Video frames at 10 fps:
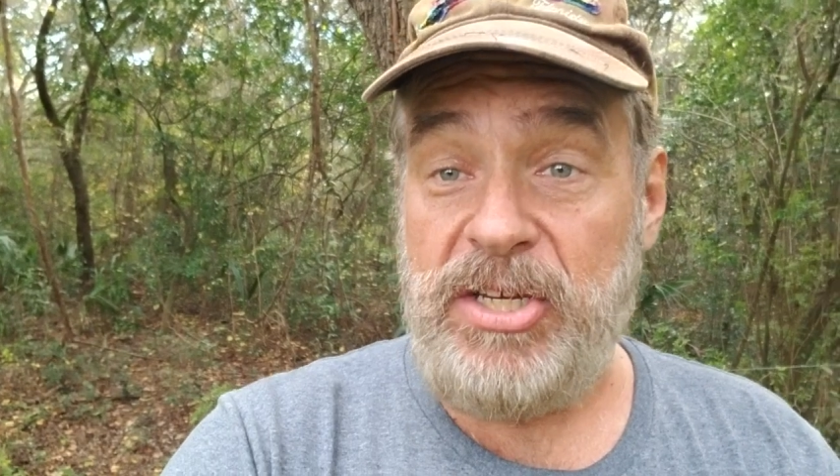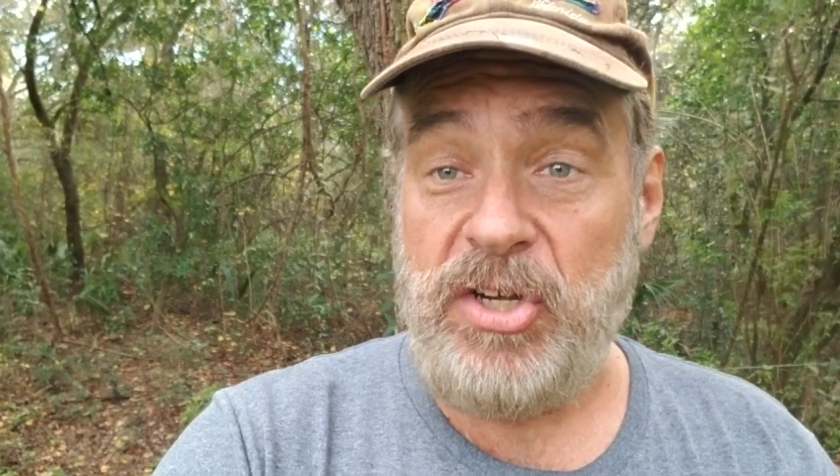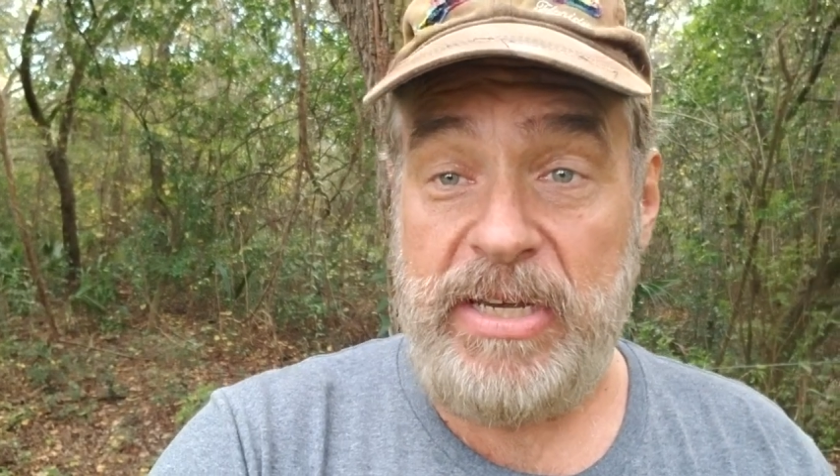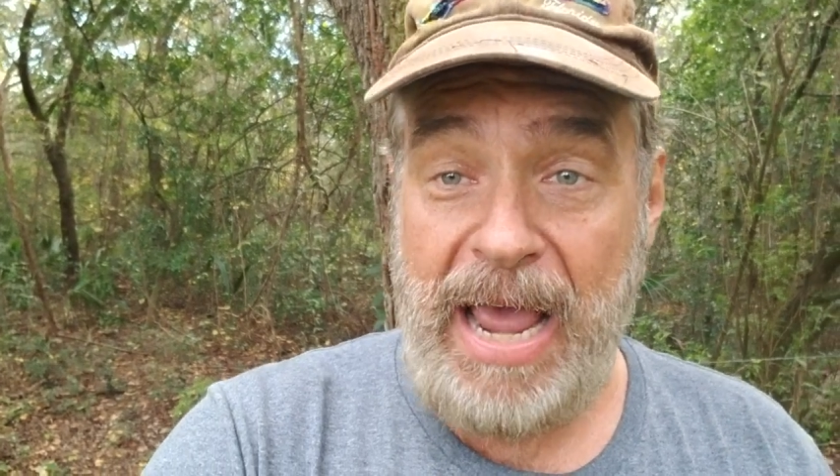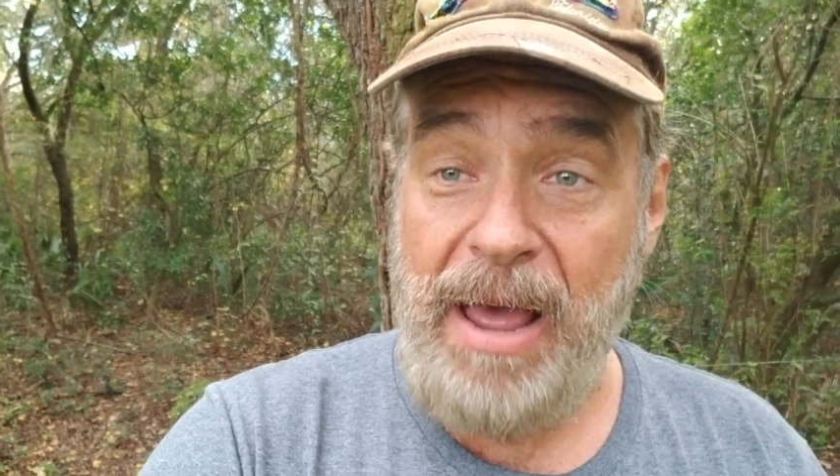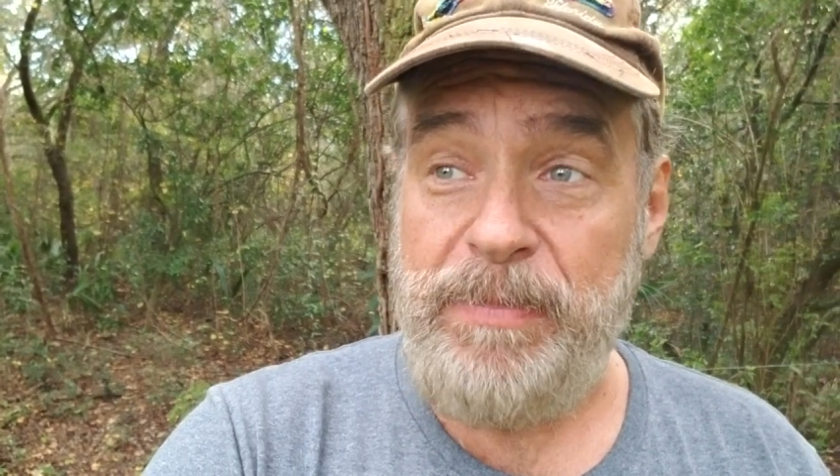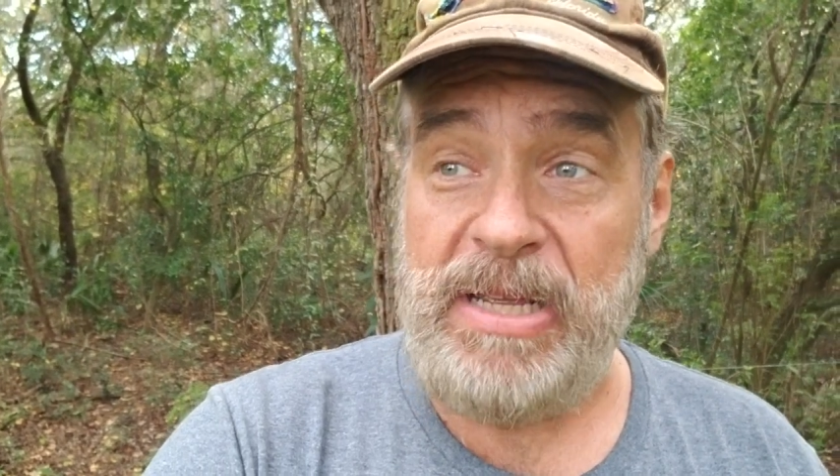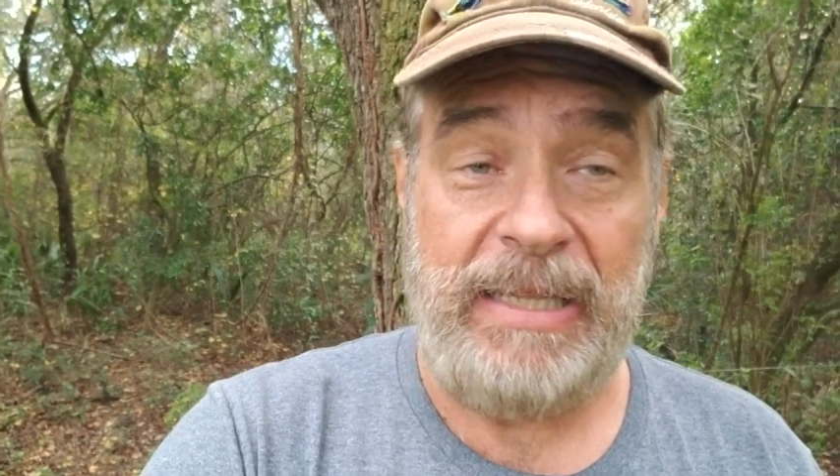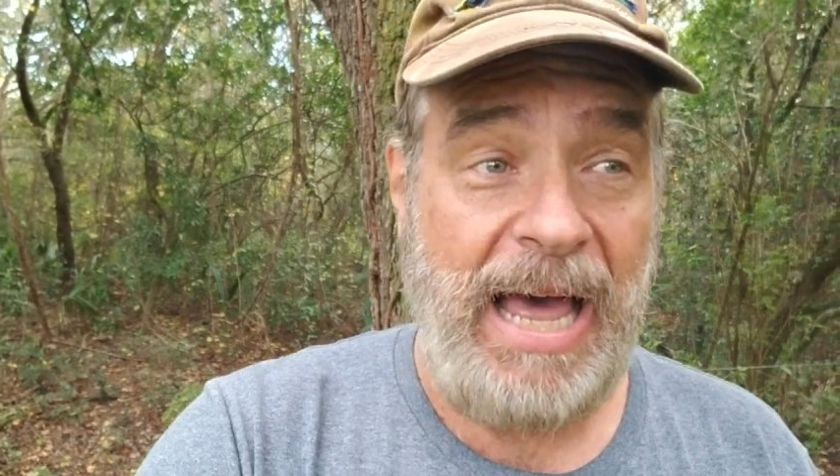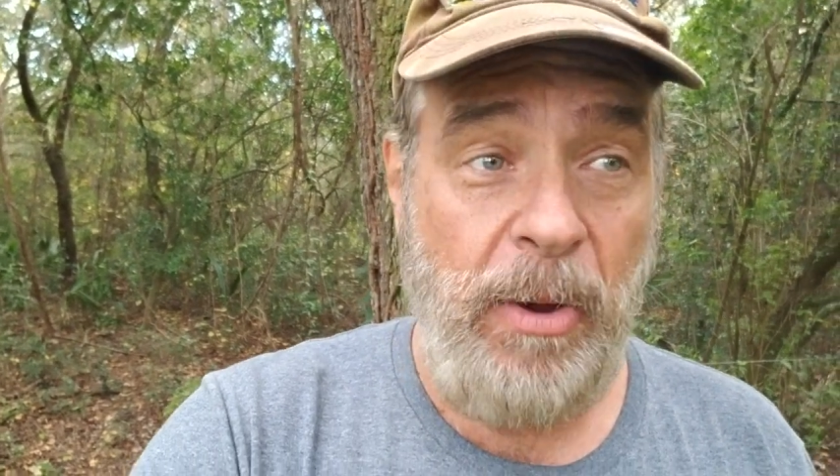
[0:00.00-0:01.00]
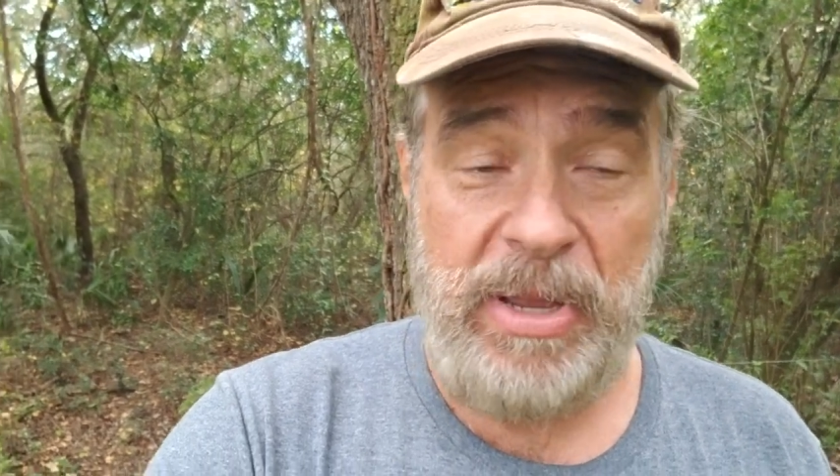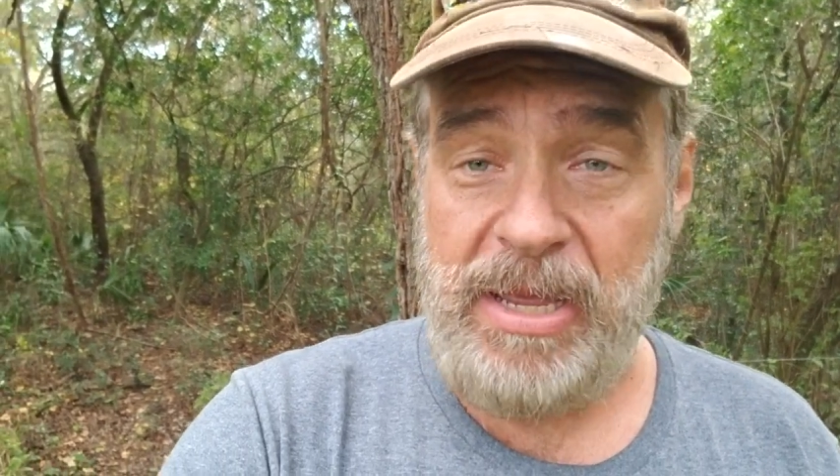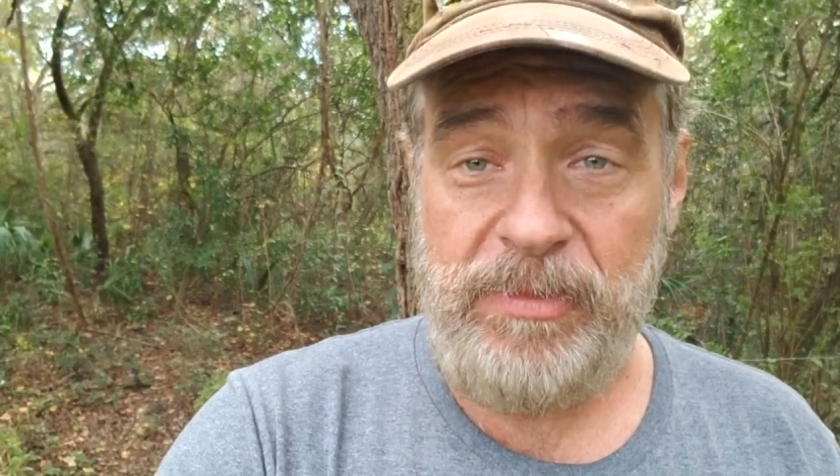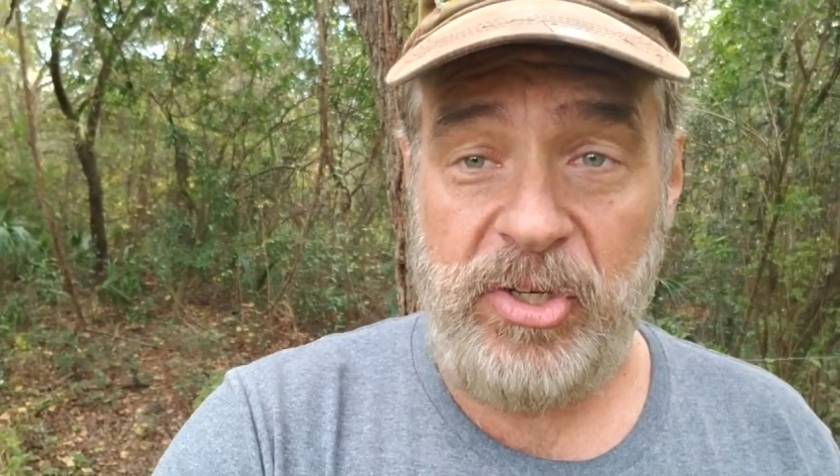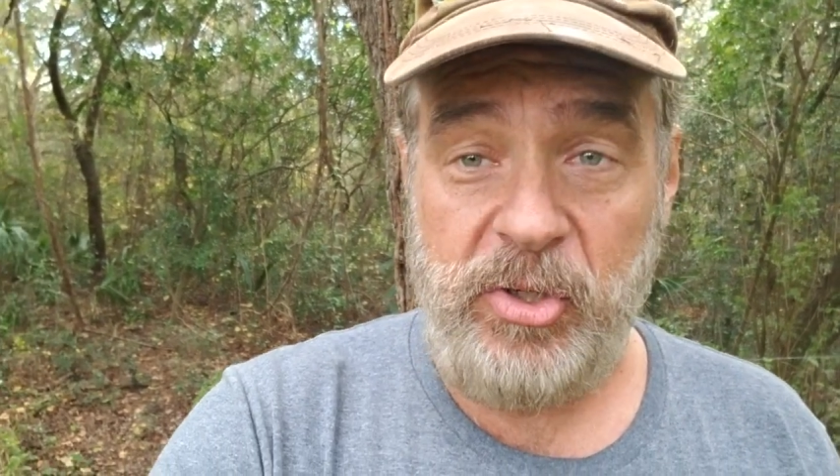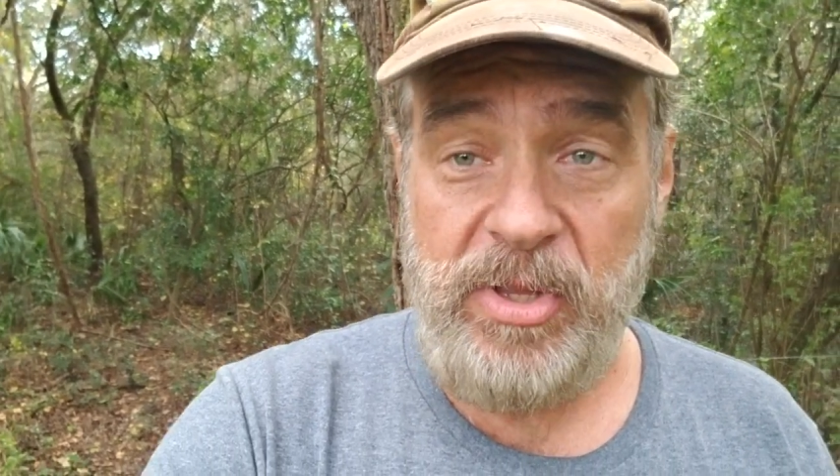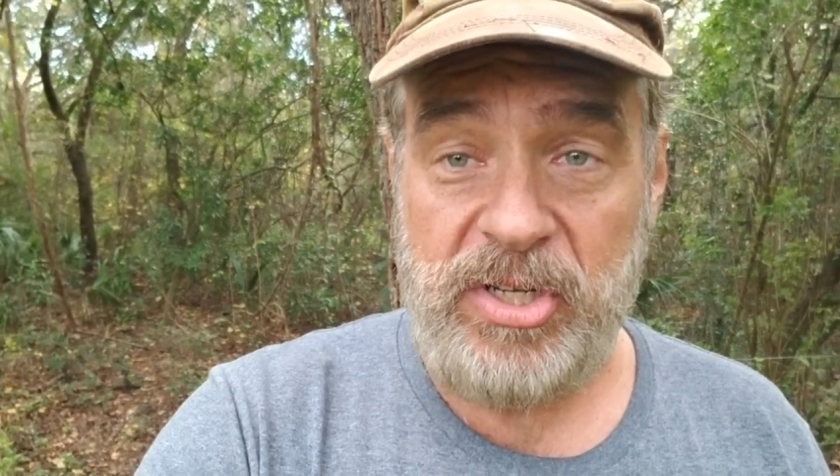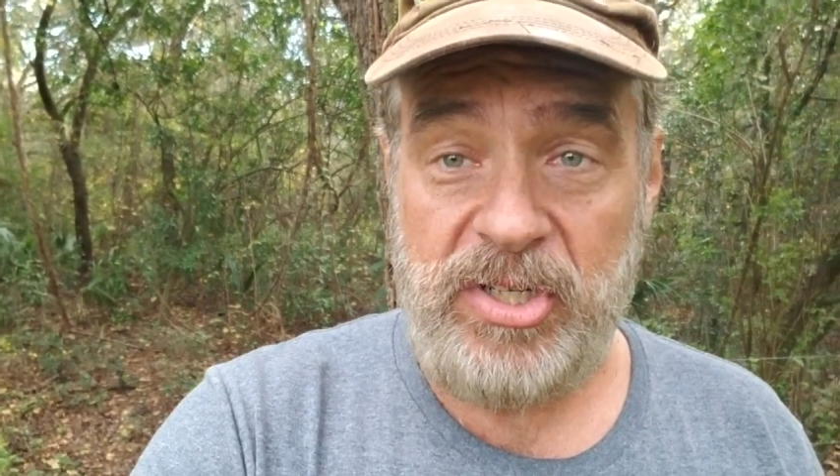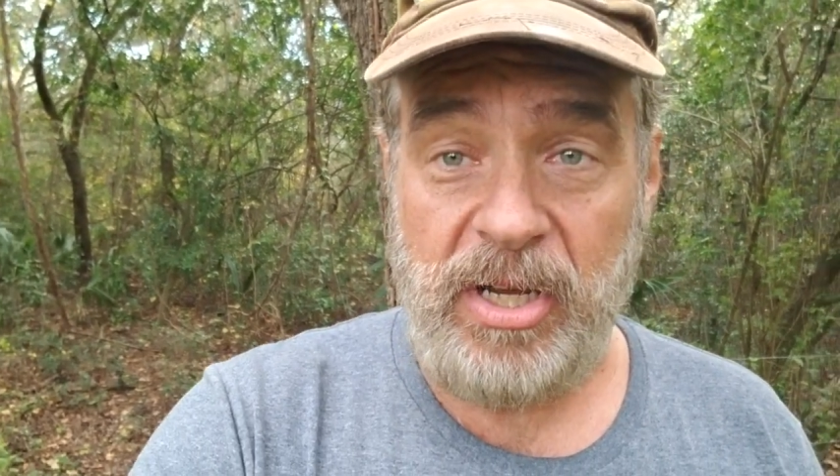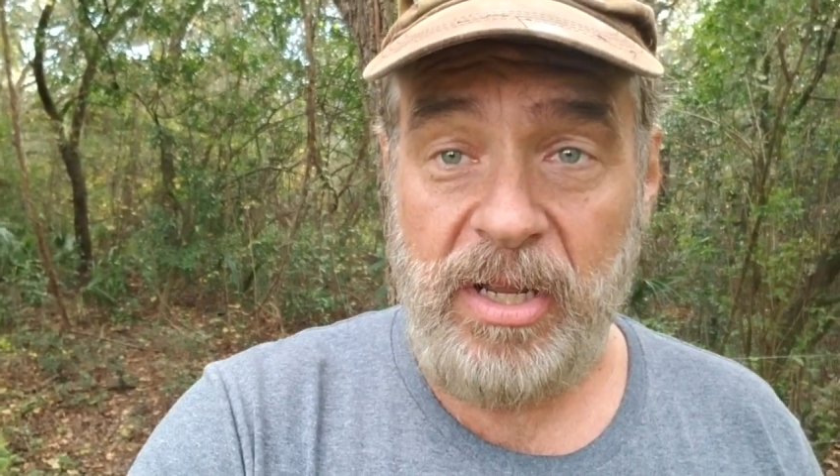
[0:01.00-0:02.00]
should not be allowing him to do
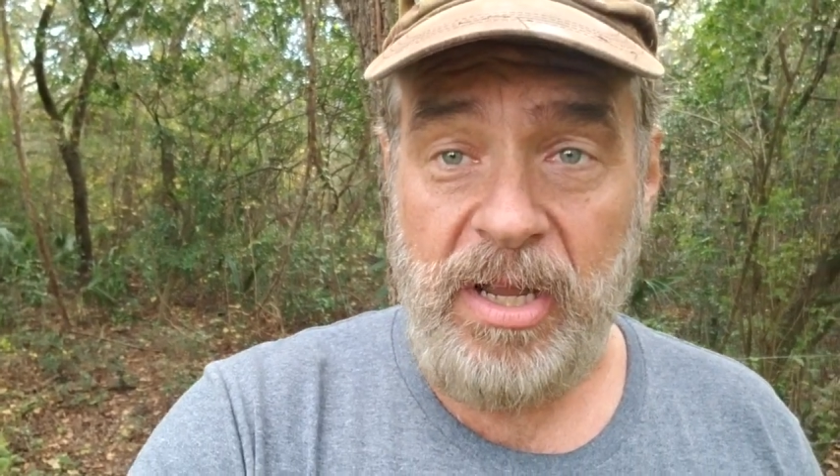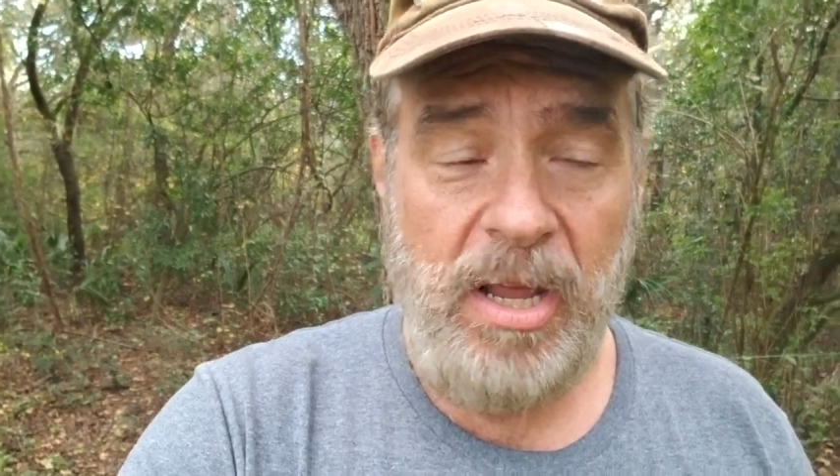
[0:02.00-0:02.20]
this shit.